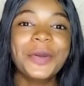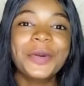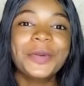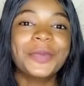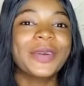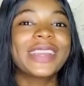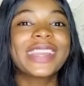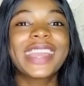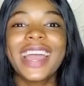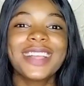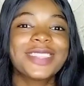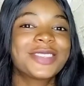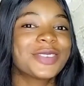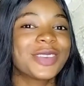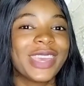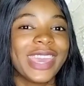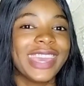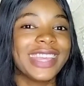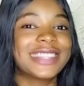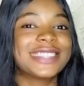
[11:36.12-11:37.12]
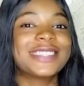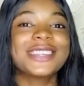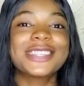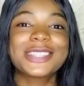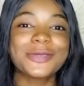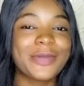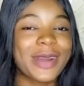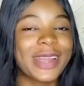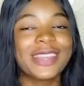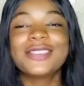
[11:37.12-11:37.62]
we got to hit this
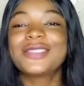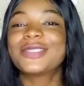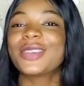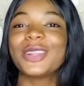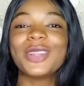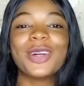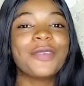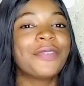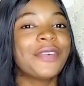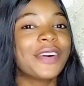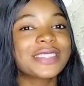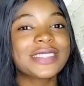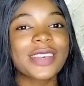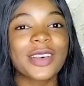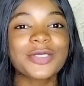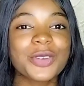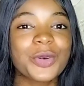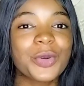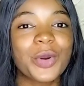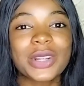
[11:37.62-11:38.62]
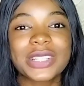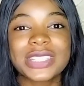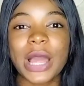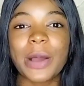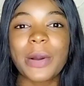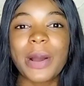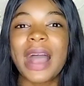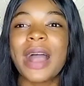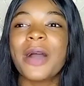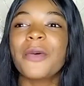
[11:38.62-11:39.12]
milestone of 4000 watch hour
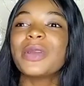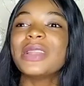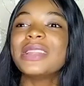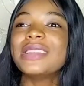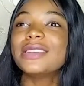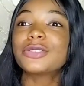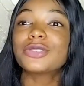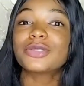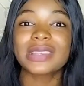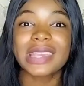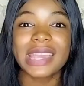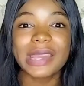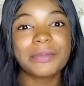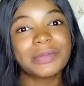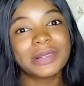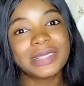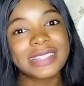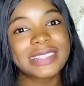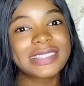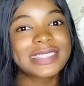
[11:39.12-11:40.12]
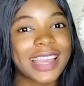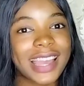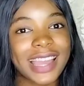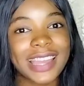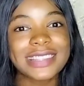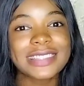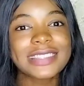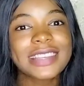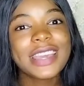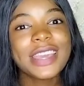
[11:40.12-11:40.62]
and we need to get monetized